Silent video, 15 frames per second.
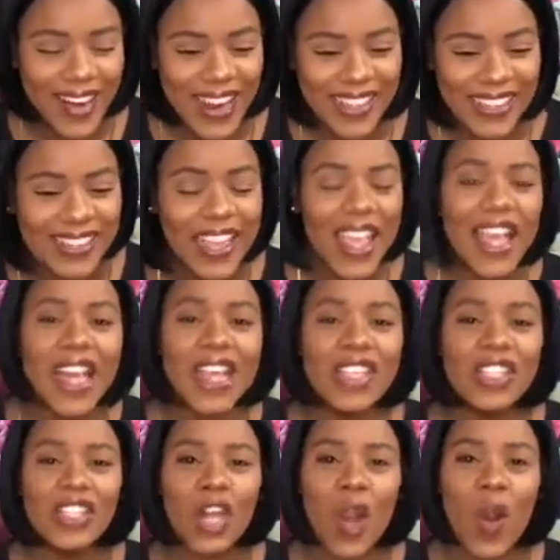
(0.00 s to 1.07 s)
digress.
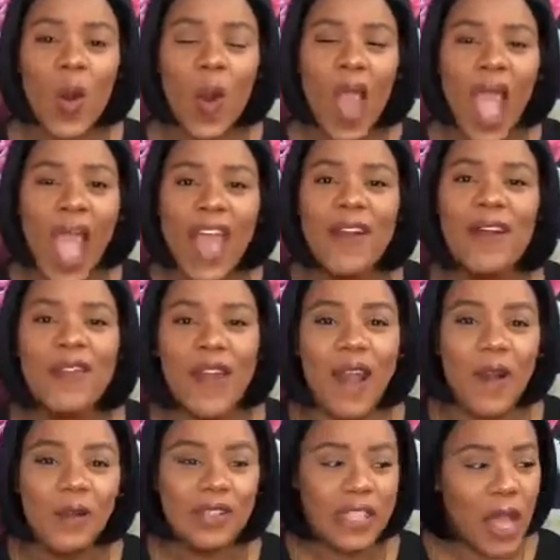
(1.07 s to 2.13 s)
So I don't
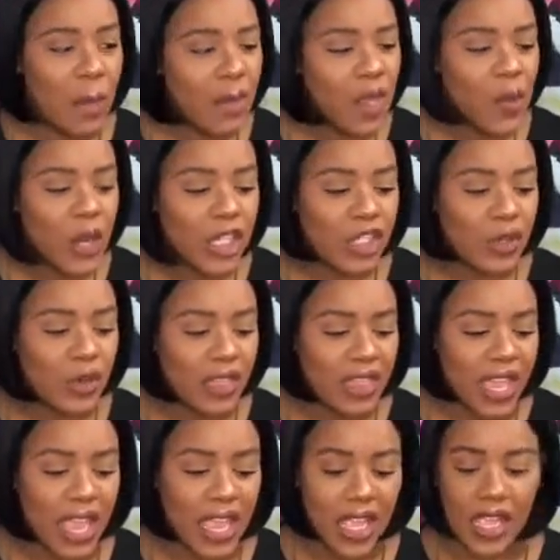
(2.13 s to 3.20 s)
know. Tell me what you
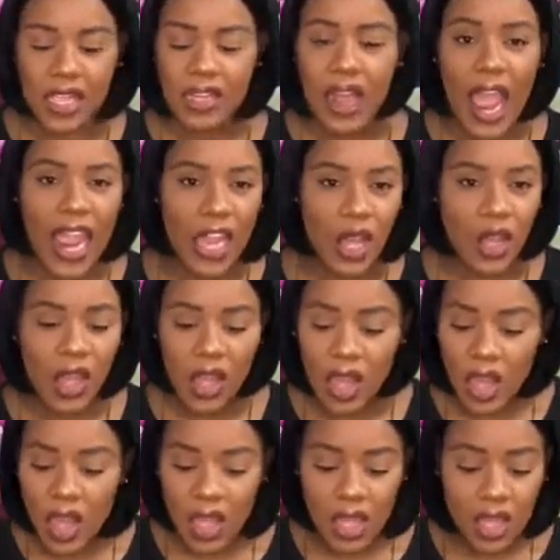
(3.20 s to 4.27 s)
think. Like,
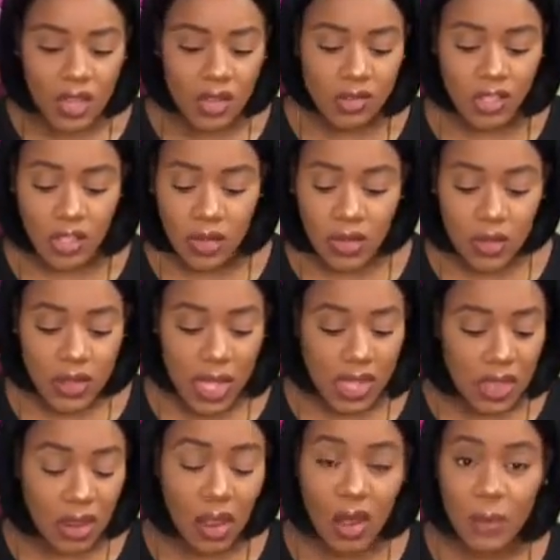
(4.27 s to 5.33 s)
do you think
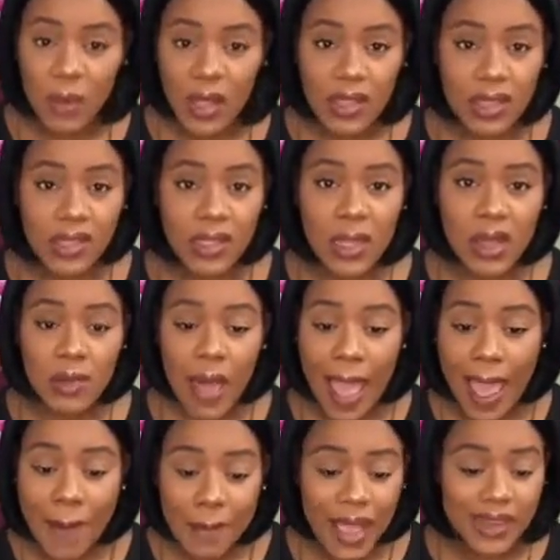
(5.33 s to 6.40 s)
you're gonna pick this up?
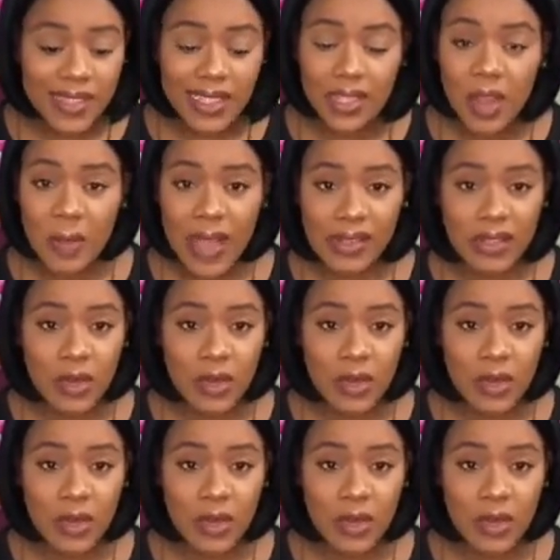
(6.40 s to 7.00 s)
I might just go back